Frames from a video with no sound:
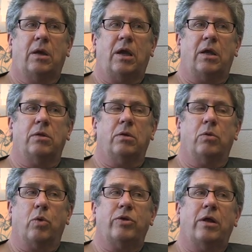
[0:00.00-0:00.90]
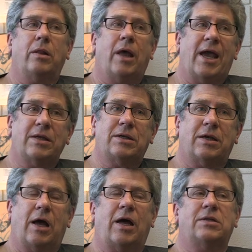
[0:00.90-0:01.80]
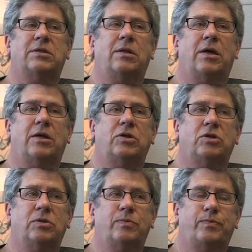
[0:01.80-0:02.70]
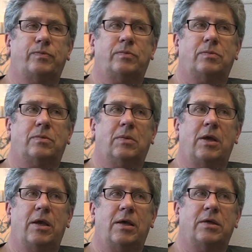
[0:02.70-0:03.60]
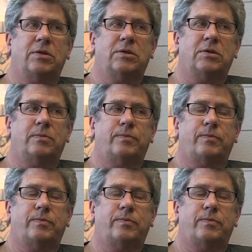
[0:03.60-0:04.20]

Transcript: And the North Atlantic Oscillation is